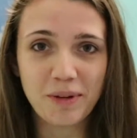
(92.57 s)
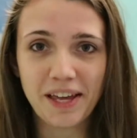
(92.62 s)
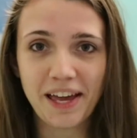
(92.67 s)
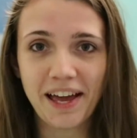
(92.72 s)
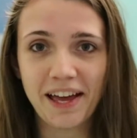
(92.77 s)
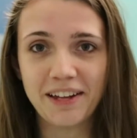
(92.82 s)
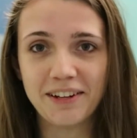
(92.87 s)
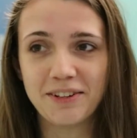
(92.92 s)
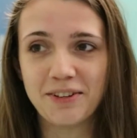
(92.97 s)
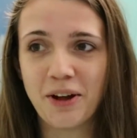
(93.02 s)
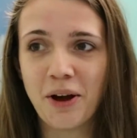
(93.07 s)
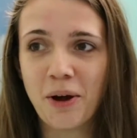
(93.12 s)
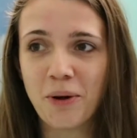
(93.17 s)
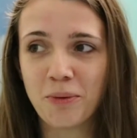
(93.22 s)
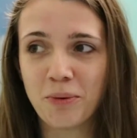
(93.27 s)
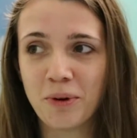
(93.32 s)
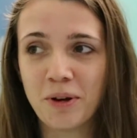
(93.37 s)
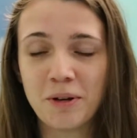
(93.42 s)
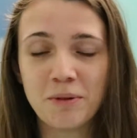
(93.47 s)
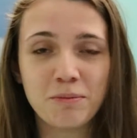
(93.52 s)
We had
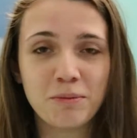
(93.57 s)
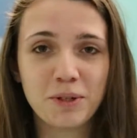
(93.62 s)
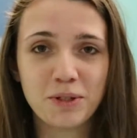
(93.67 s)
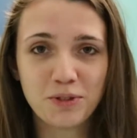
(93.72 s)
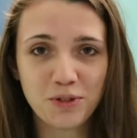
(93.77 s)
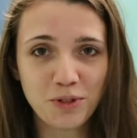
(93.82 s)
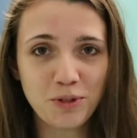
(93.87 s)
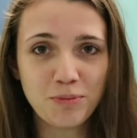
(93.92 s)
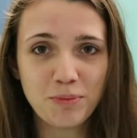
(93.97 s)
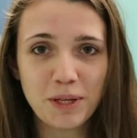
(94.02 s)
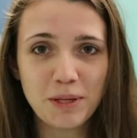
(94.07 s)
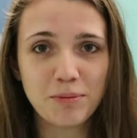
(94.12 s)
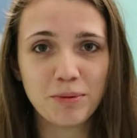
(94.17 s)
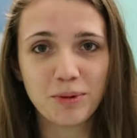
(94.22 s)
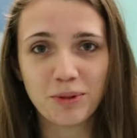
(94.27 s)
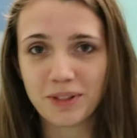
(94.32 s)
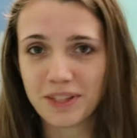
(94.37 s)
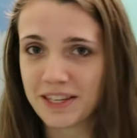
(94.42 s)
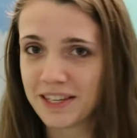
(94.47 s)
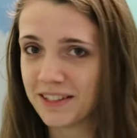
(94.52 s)
not one but two
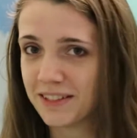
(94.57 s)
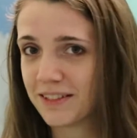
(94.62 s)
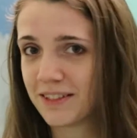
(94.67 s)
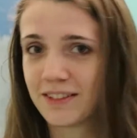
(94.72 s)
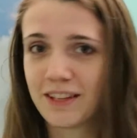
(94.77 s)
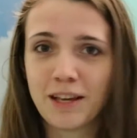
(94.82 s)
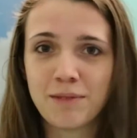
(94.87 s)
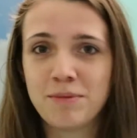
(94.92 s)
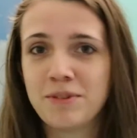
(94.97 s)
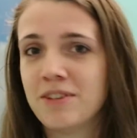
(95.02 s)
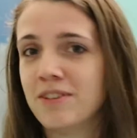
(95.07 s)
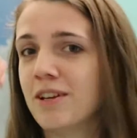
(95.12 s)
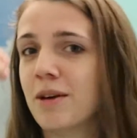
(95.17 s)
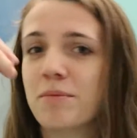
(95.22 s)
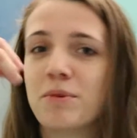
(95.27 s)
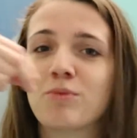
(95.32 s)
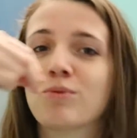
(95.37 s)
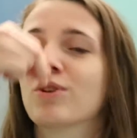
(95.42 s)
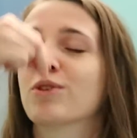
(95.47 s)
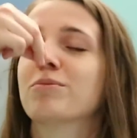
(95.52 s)
people eat slimy
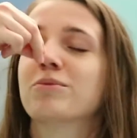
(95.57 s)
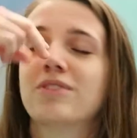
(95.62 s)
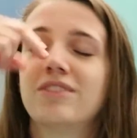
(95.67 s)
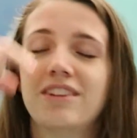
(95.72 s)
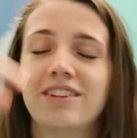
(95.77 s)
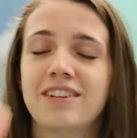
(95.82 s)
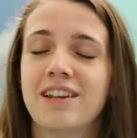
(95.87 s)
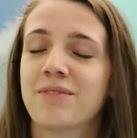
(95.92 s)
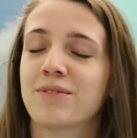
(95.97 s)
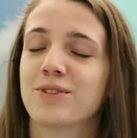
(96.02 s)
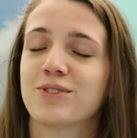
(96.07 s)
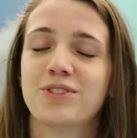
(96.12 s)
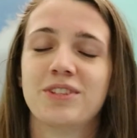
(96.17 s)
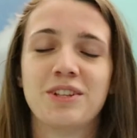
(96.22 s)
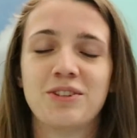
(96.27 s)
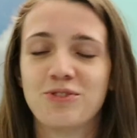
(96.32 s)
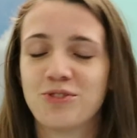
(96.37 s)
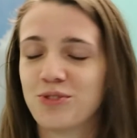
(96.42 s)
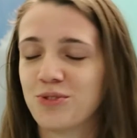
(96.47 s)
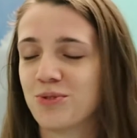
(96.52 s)
gummy worms that they'd never
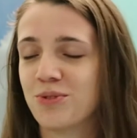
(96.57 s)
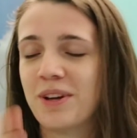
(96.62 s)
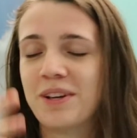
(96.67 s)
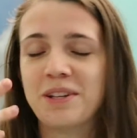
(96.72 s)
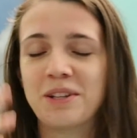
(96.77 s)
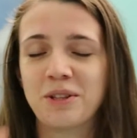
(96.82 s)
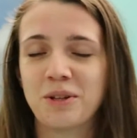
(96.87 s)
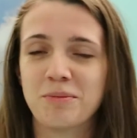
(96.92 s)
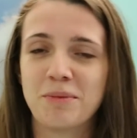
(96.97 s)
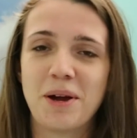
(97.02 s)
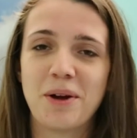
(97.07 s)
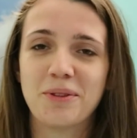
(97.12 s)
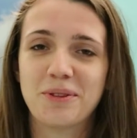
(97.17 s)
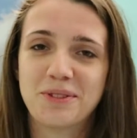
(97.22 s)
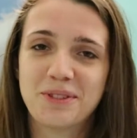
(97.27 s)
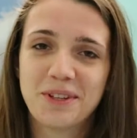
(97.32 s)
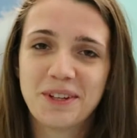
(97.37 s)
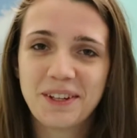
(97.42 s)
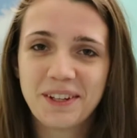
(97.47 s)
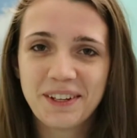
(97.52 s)
seen just right in their
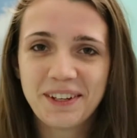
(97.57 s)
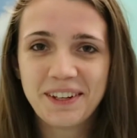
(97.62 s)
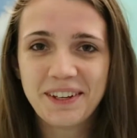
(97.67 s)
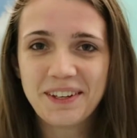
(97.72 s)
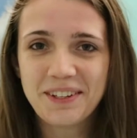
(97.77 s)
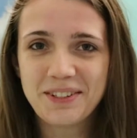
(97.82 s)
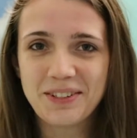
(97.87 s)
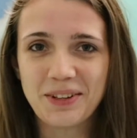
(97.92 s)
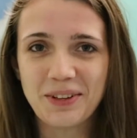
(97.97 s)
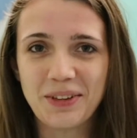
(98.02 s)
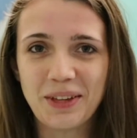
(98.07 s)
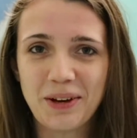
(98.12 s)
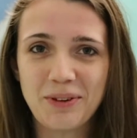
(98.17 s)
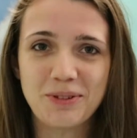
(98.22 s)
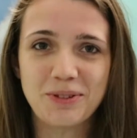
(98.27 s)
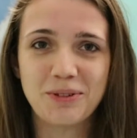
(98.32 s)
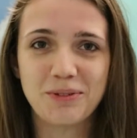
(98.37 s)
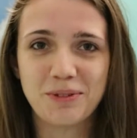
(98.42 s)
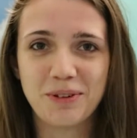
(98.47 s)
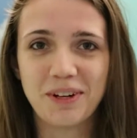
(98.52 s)
mouths. So that
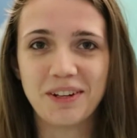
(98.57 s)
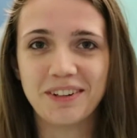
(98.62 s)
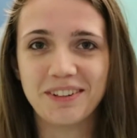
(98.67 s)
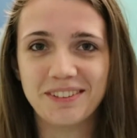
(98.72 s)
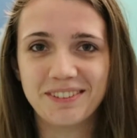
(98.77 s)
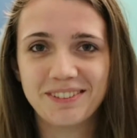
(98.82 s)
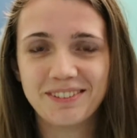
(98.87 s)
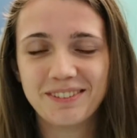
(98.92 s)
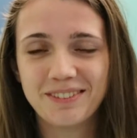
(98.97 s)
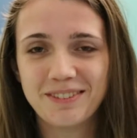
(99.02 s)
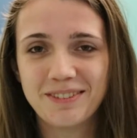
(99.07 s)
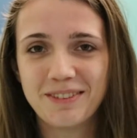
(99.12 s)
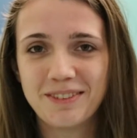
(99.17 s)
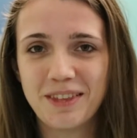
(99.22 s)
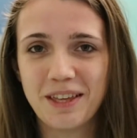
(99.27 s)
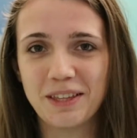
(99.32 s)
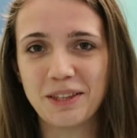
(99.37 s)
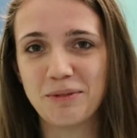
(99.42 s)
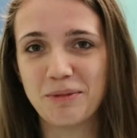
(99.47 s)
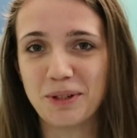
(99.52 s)
was a fun
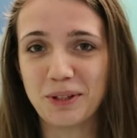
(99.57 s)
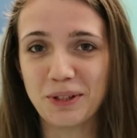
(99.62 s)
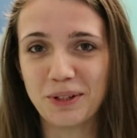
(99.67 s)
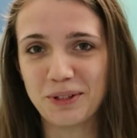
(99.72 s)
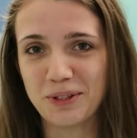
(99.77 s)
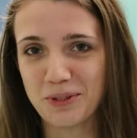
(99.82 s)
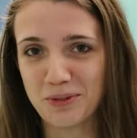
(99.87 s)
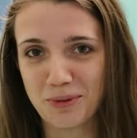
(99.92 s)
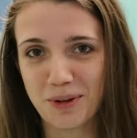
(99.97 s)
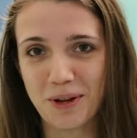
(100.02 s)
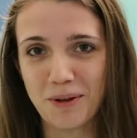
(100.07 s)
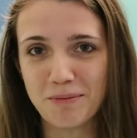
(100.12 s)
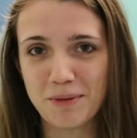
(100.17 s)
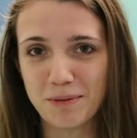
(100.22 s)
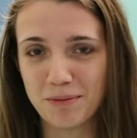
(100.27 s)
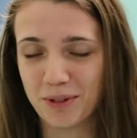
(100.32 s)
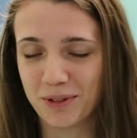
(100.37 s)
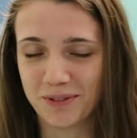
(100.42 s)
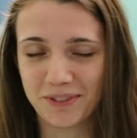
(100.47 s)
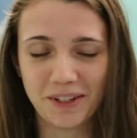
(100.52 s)
thing that we learned as well.
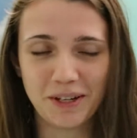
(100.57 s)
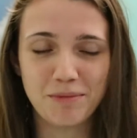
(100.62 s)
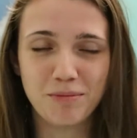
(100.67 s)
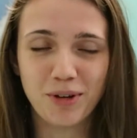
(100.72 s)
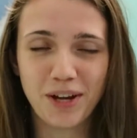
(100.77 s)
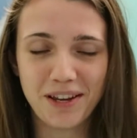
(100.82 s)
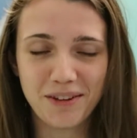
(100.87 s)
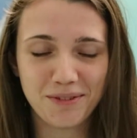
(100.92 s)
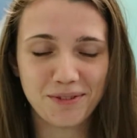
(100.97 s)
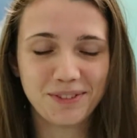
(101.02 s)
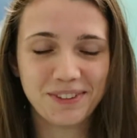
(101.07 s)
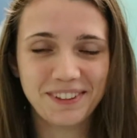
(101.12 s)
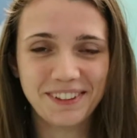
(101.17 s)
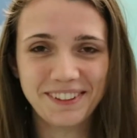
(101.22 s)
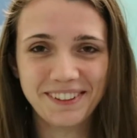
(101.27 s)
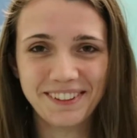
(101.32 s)
People are very brave.